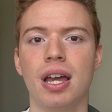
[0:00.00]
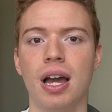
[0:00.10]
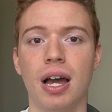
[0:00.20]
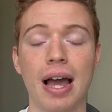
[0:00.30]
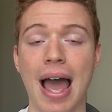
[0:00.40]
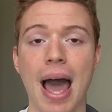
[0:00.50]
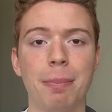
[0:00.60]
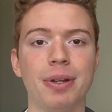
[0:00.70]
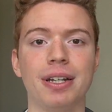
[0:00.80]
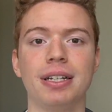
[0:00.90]
uh,
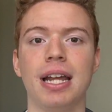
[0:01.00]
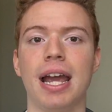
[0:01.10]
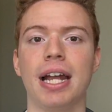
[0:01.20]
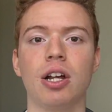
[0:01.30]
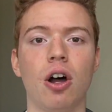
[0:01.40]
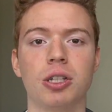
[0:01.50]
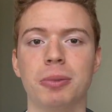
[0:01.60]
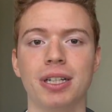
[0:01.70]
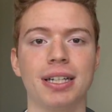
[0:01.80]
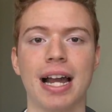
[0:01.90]
happen, and
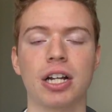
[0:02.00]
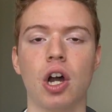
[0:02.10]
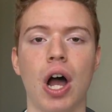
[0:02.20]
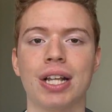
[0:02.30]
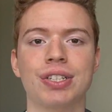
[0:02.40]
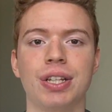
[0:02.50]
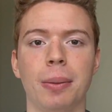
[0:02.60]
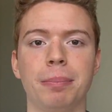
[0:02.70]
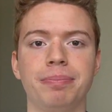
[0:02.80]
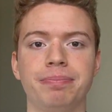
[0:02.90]
ultimately that cost
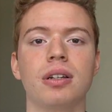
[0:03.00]
them.